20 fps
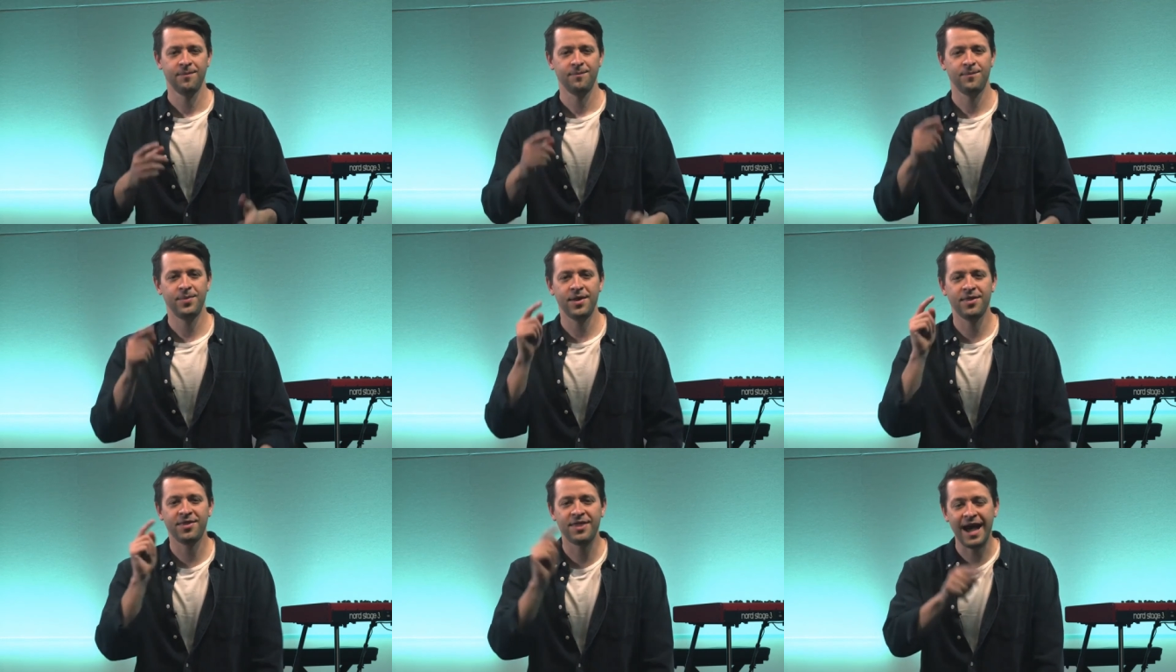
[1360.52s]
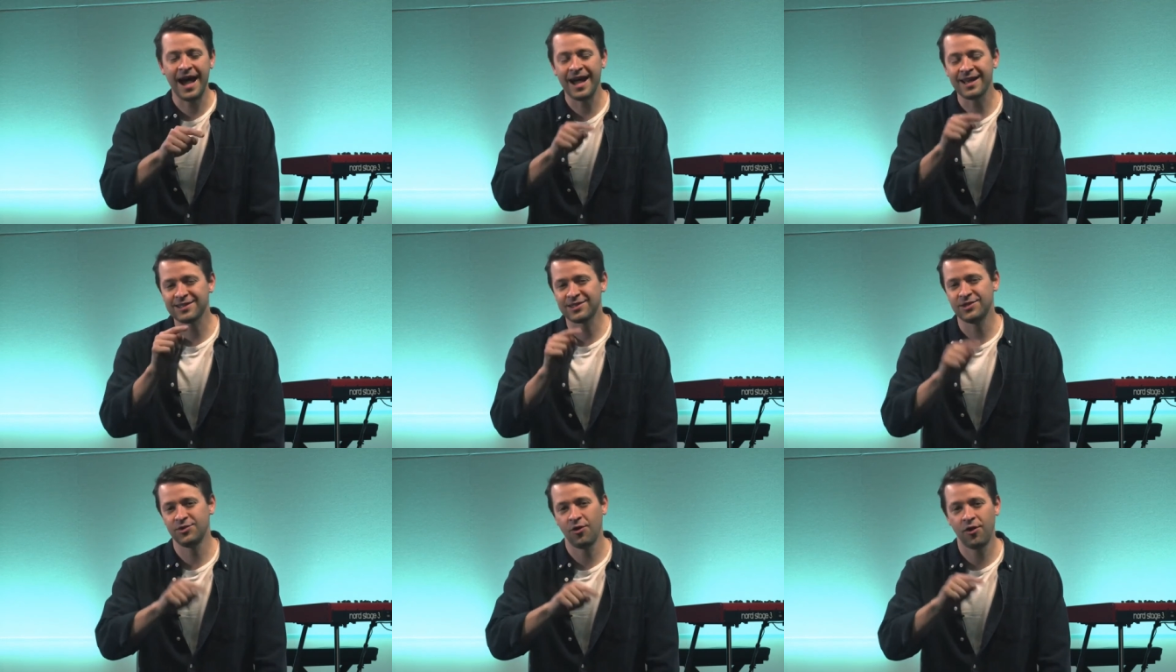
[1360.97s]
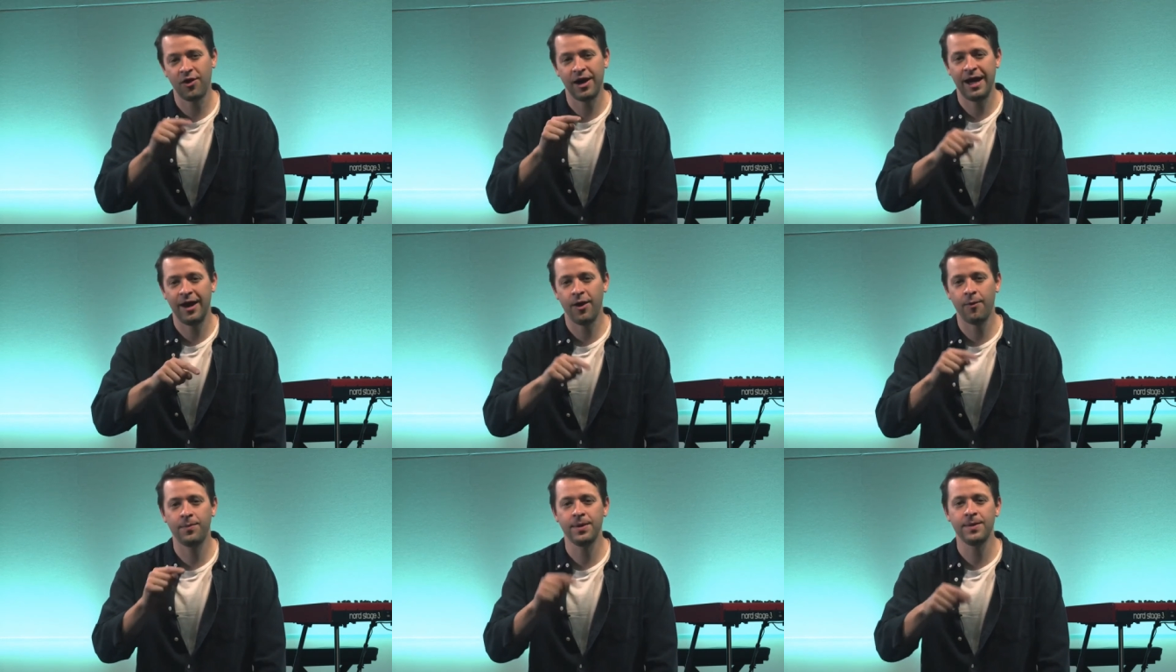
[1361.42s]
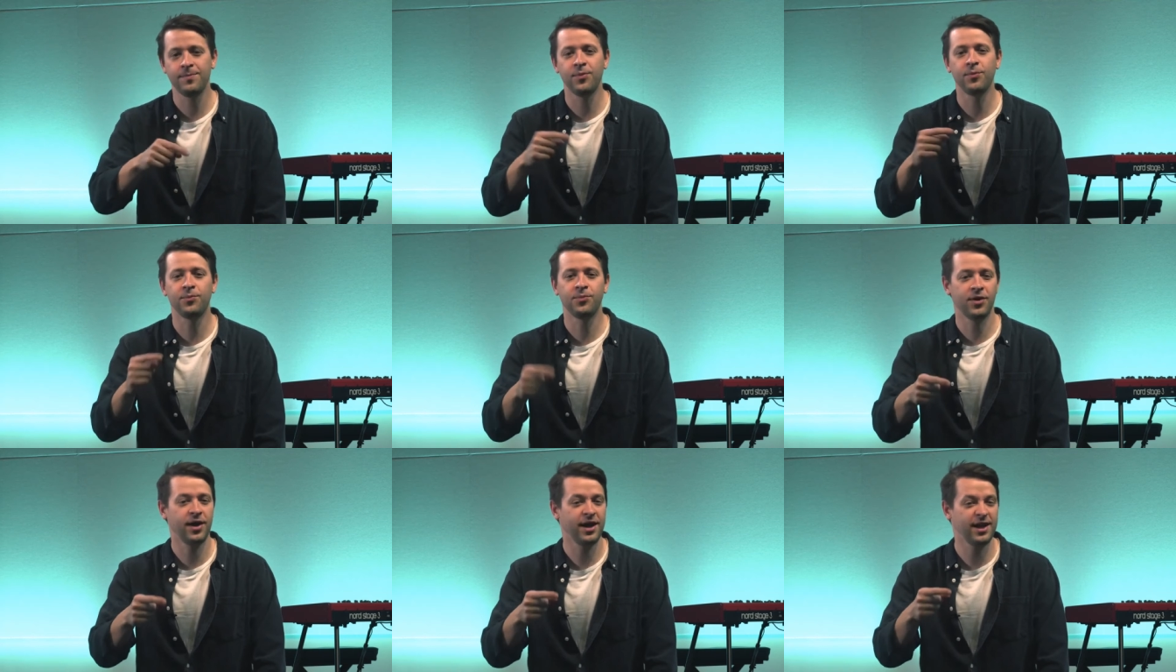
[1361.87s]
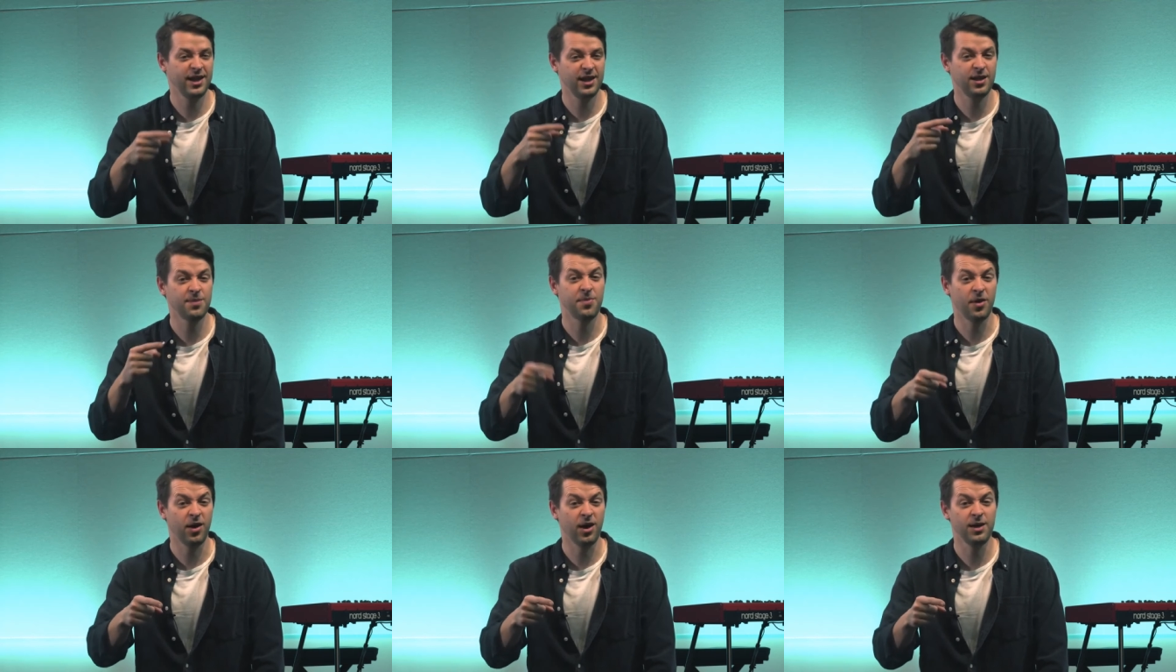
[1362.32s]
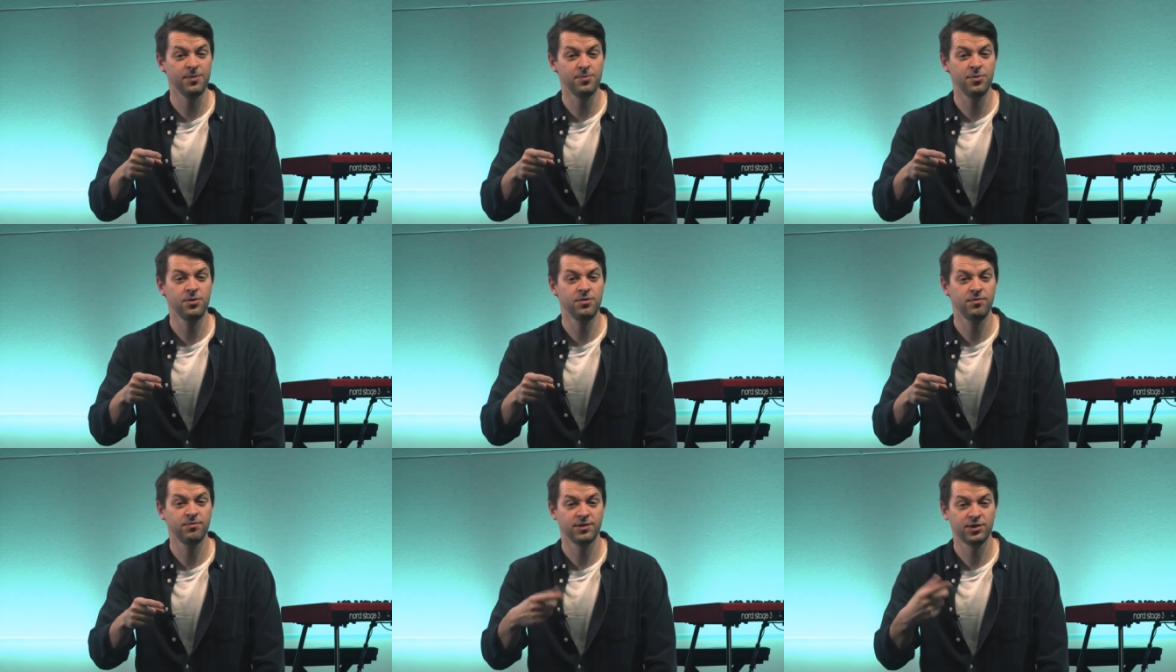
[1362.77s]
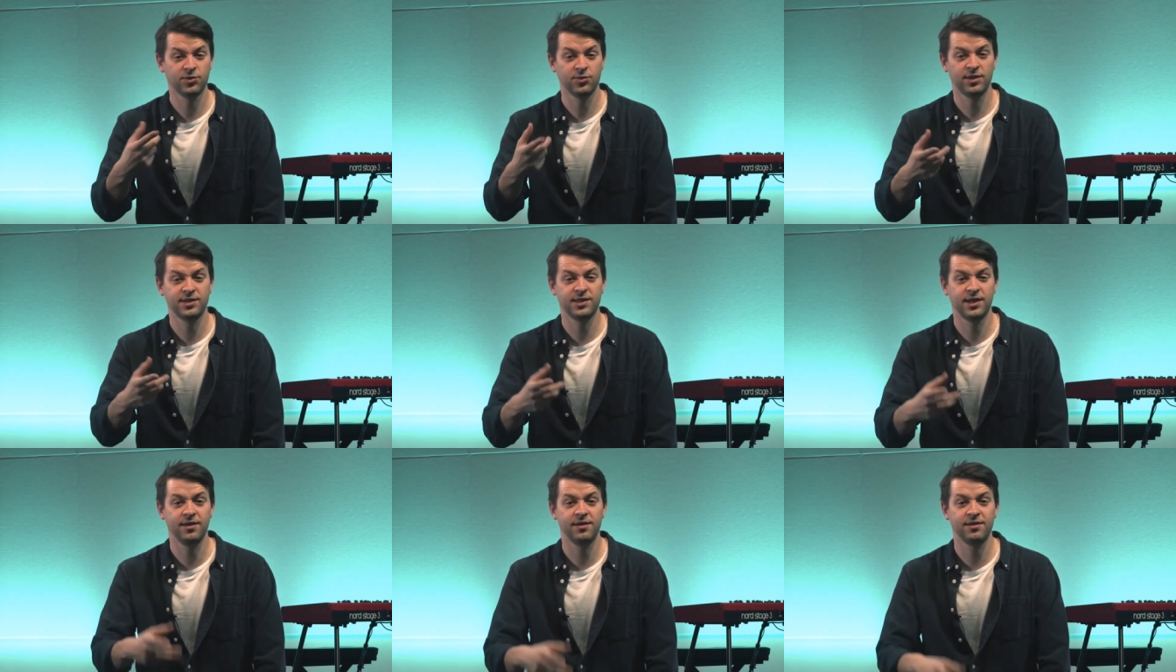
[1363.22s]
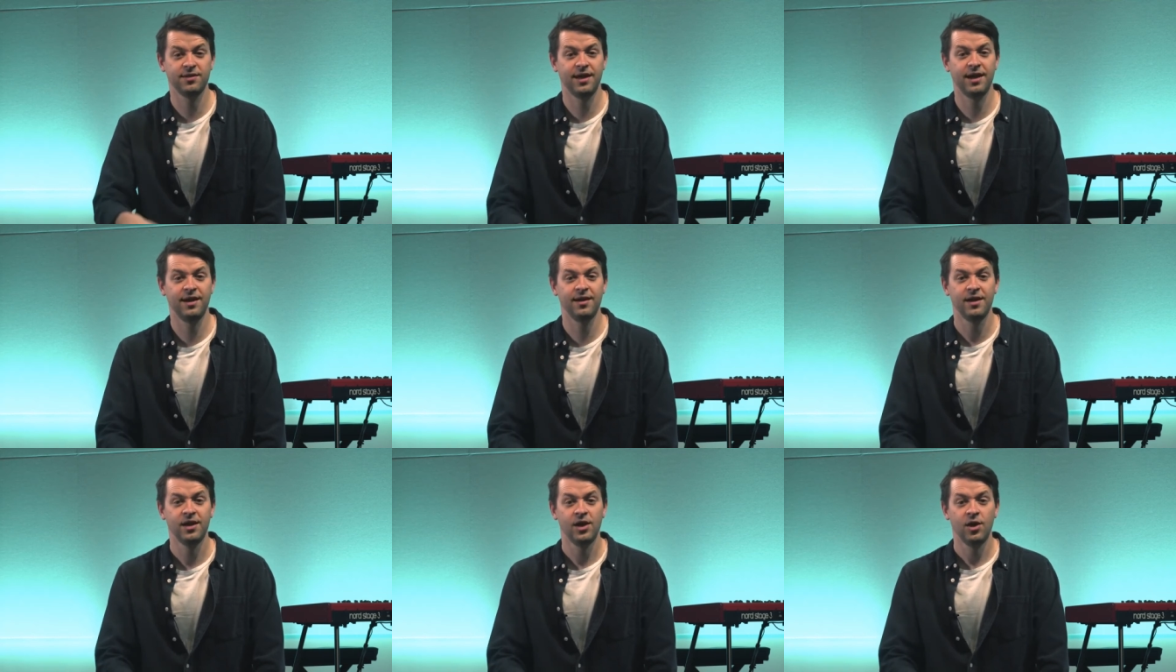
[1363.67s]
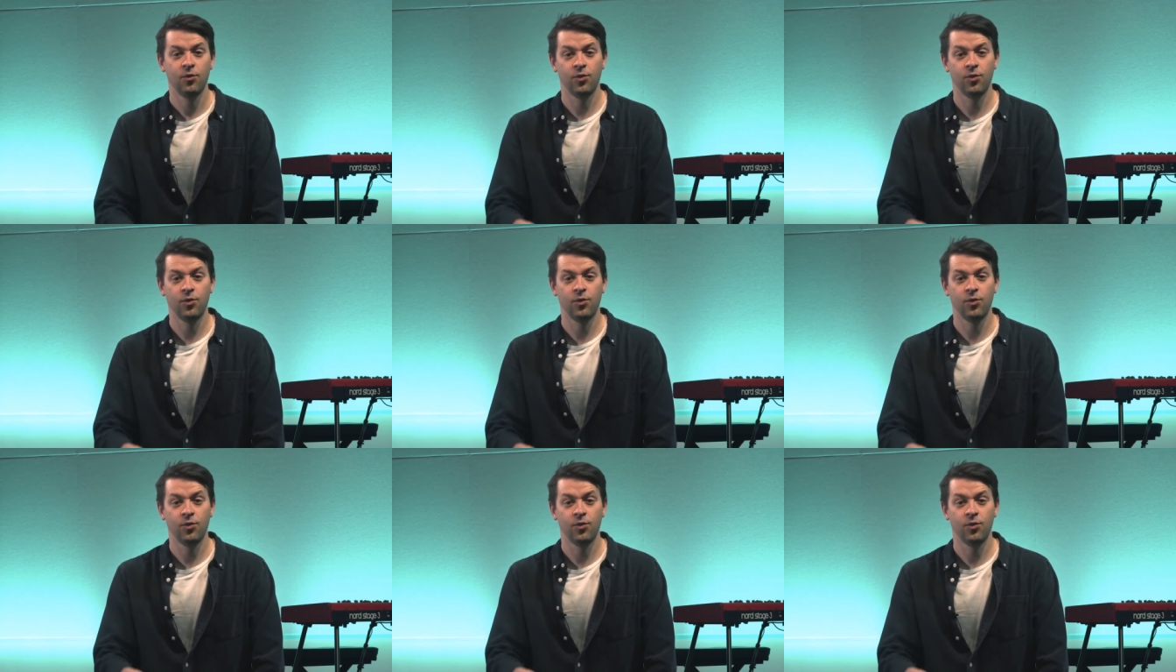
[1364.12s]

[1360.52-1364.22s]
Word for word: But that's not how people pray in the Bible. Just want to tell you that.